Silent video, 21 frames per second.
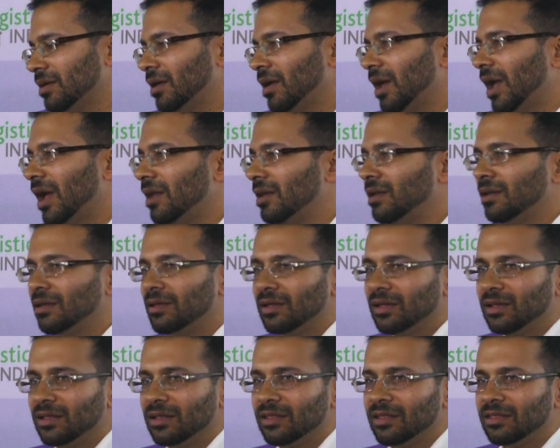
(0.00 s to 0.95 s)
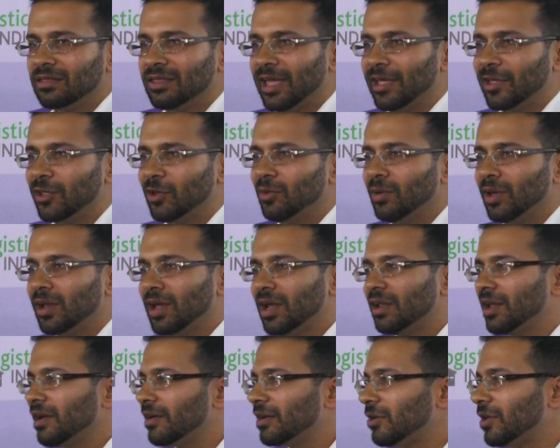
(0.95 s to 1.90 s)
And thank you, and I'd
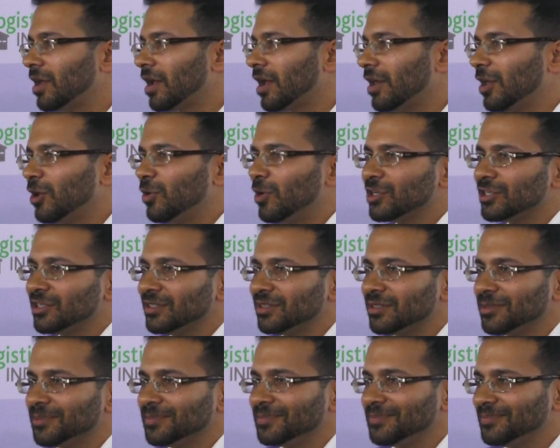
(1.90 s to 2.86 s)
like to take any questions.